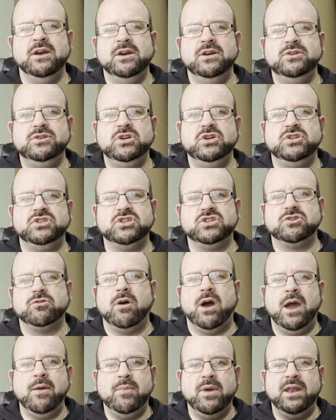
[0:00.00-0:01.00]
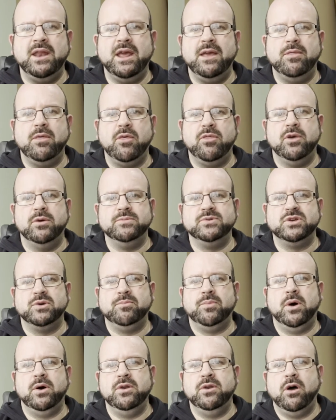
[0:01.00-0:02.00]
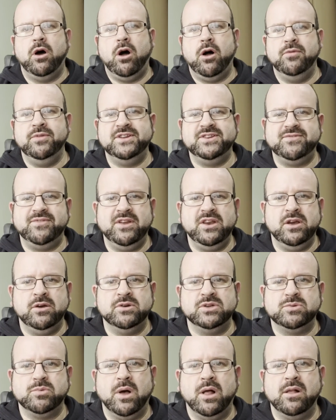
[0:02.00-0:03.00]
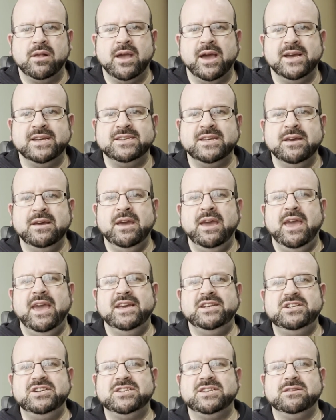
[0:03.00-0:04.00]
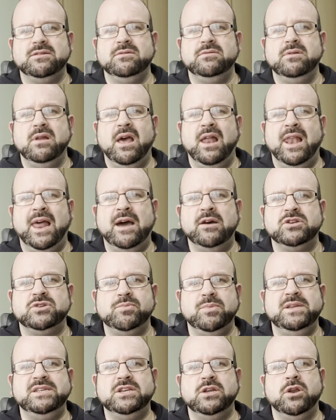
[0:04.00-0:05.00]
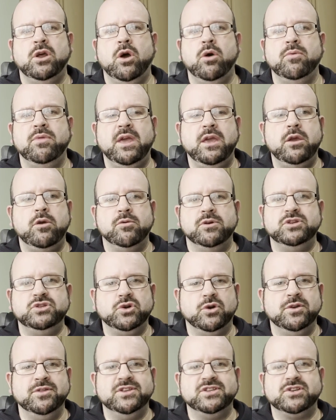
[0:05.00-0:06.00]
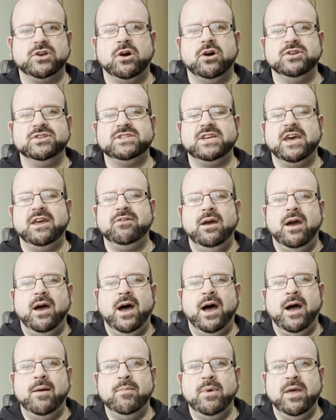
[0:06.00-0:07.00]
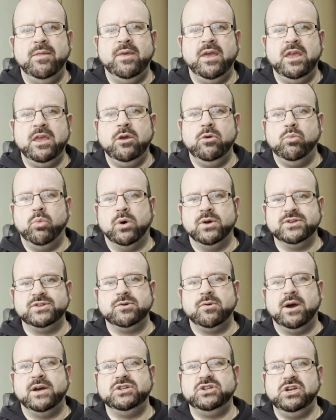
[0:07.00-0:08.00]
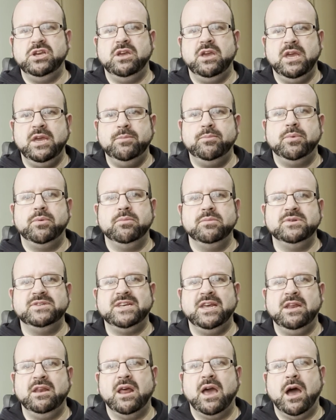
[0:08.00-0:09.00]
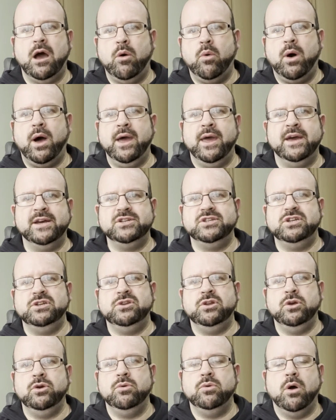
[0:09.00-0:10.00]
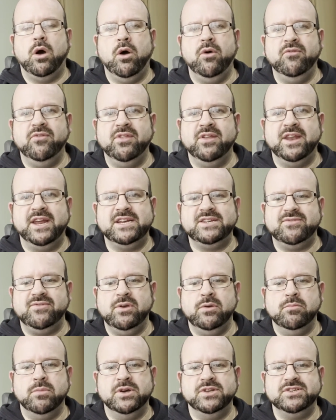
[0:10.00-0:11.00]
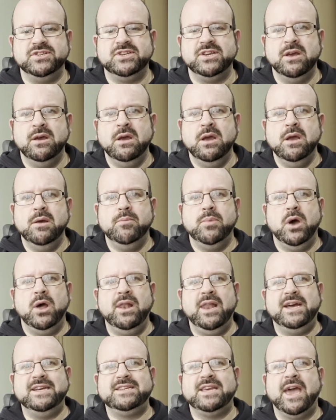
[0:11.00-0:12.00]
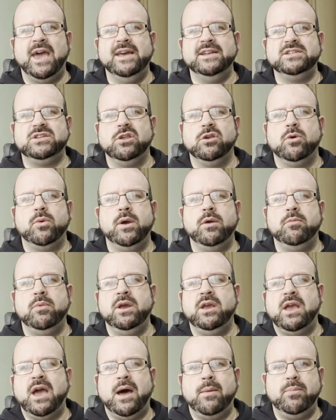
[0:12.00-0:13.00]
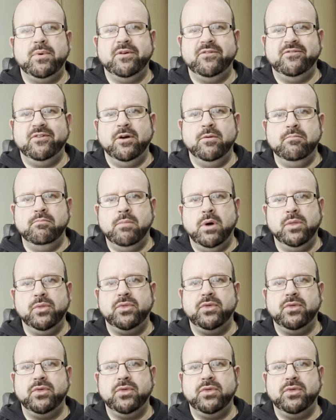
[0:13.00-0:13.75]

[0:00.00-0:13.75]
do subscribe and hit the thumbs up button on this video as well, guys. It just allows me to know that you're enjoying this content, and that you want to actually keep seeing how I actually do over the next few months. But let's get into the quick recap for month